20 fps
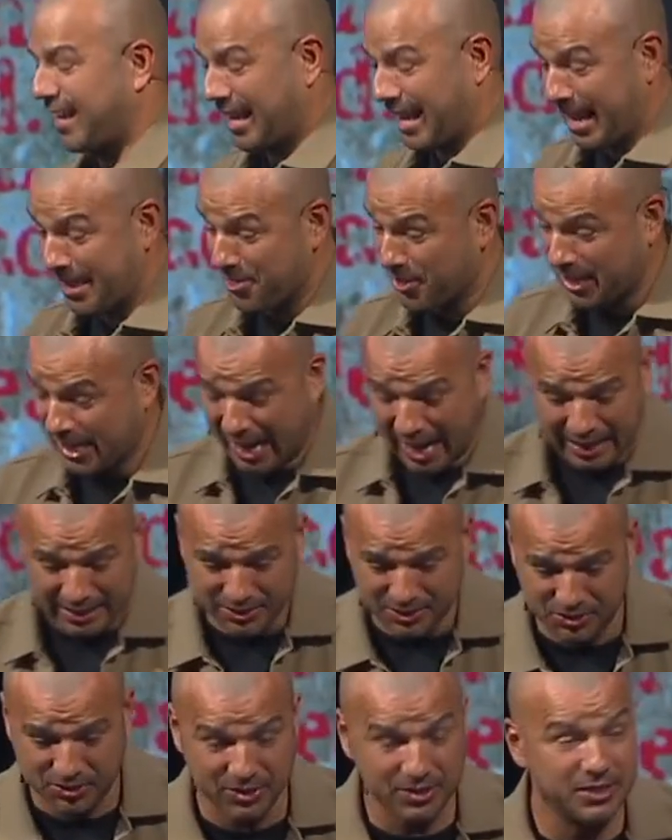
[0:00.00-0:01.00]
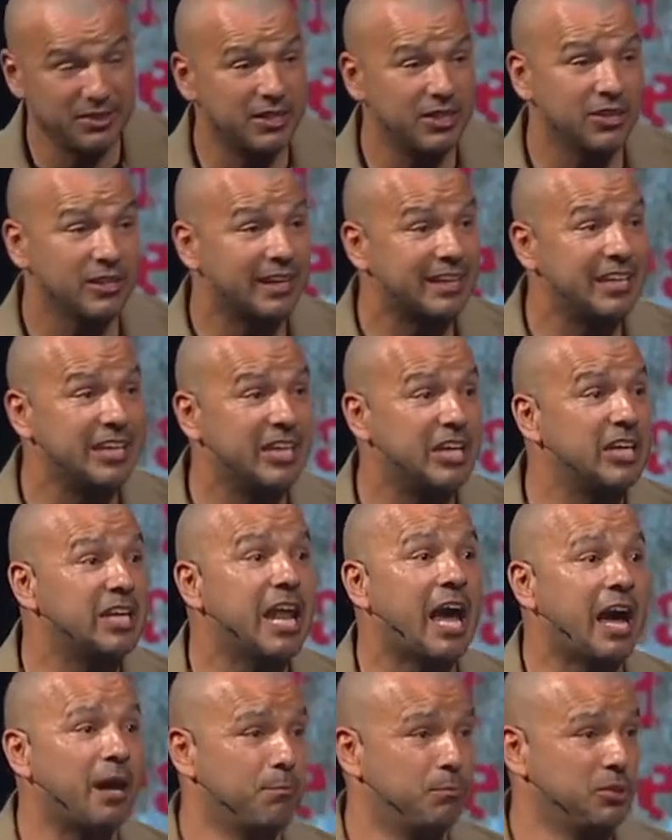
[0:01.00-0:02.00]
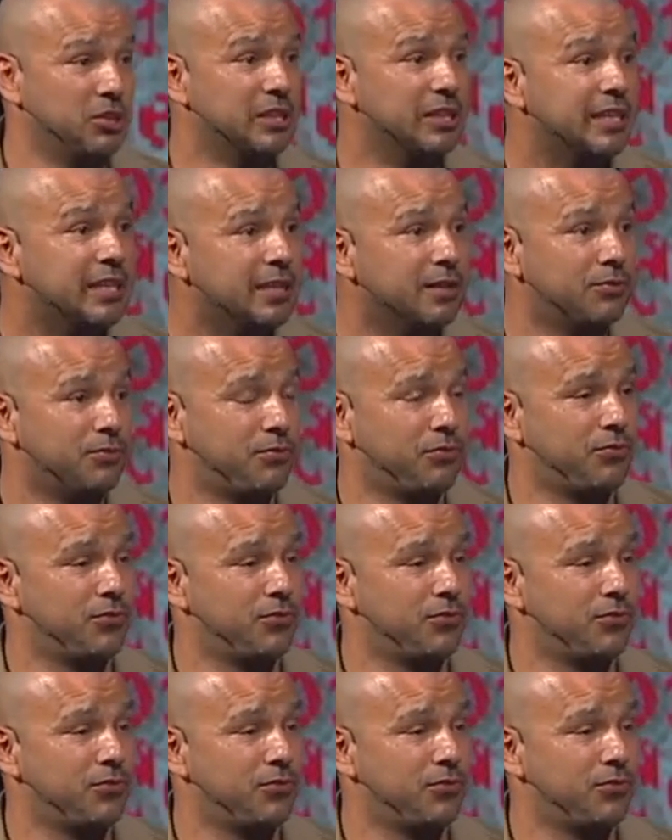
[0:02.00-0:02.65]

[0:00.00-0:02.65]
And the guy's sitting there like he cannot believe